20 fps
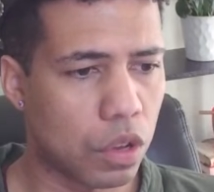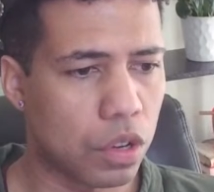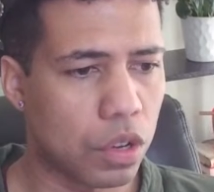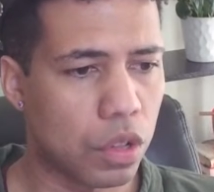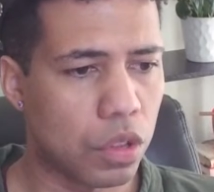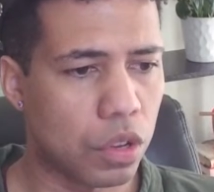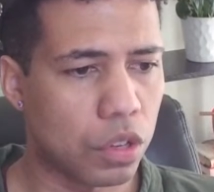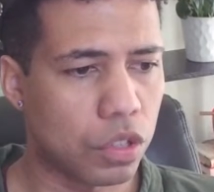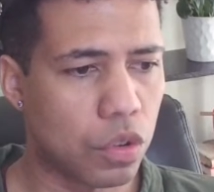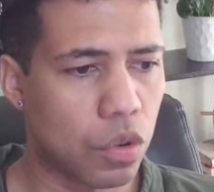
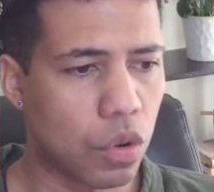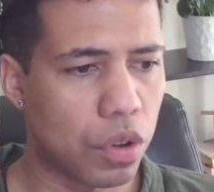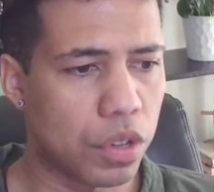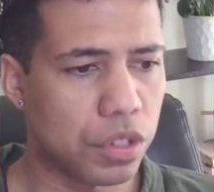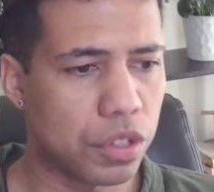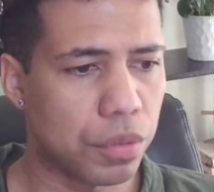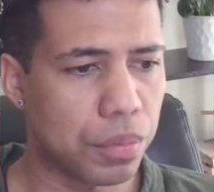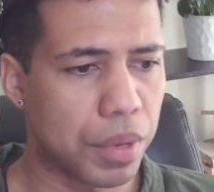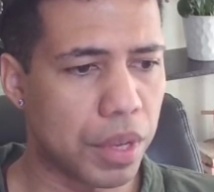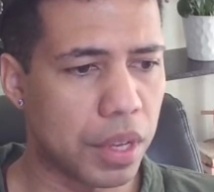there's
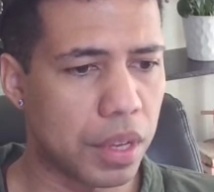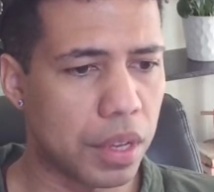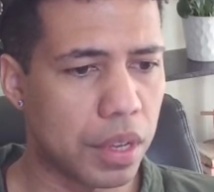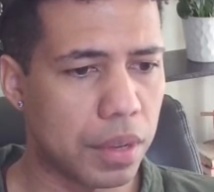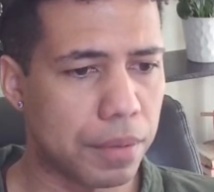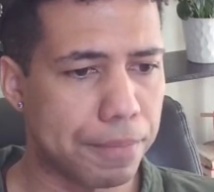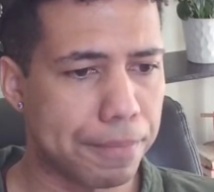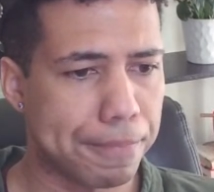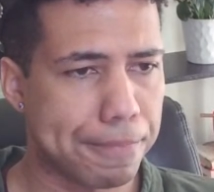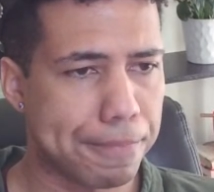going to
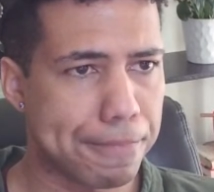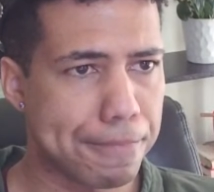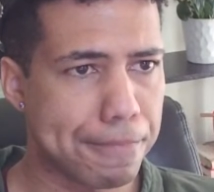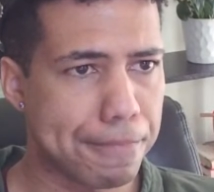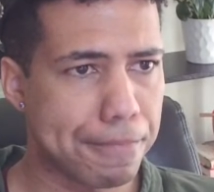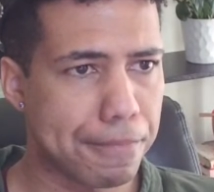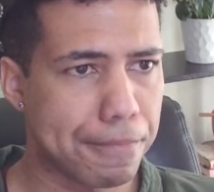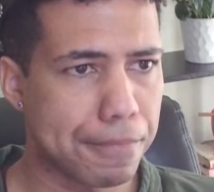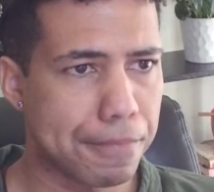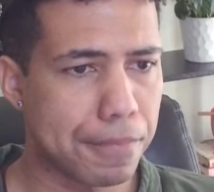be
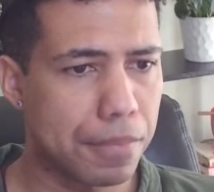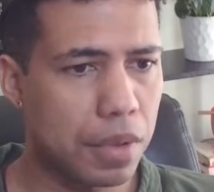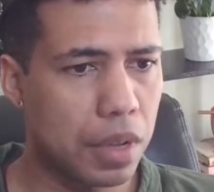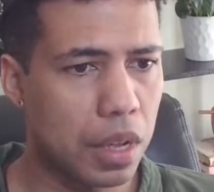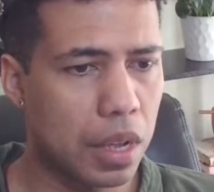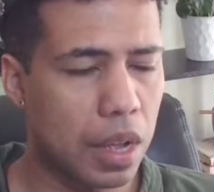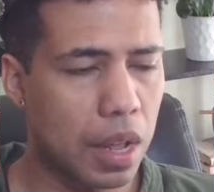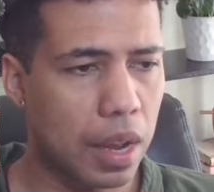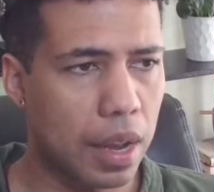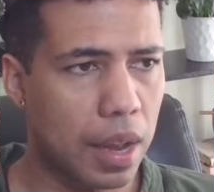
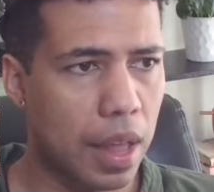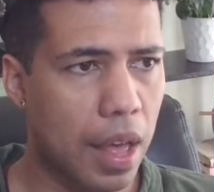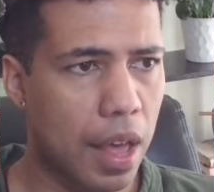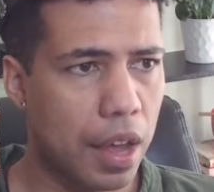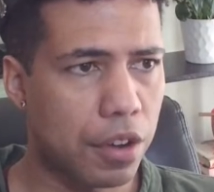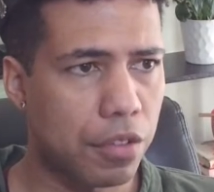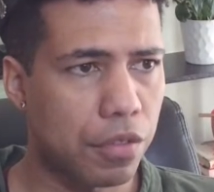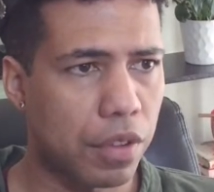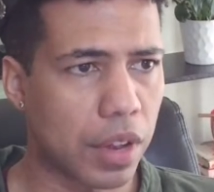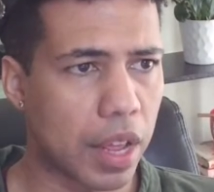a
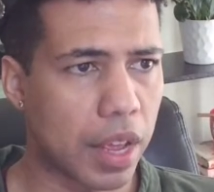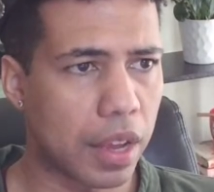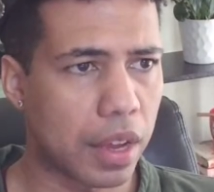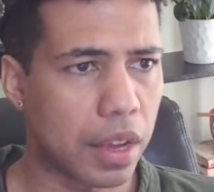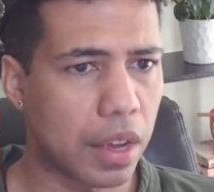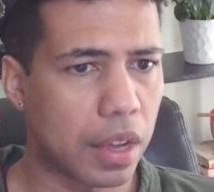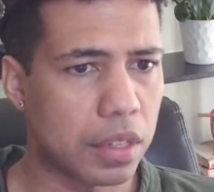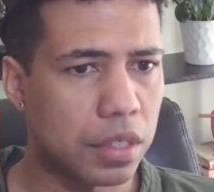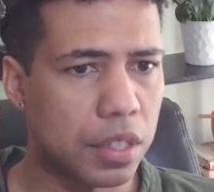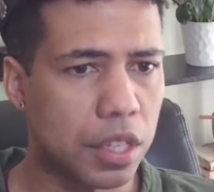lot of
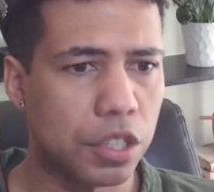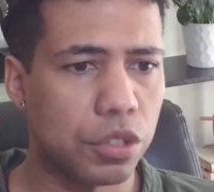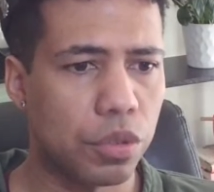like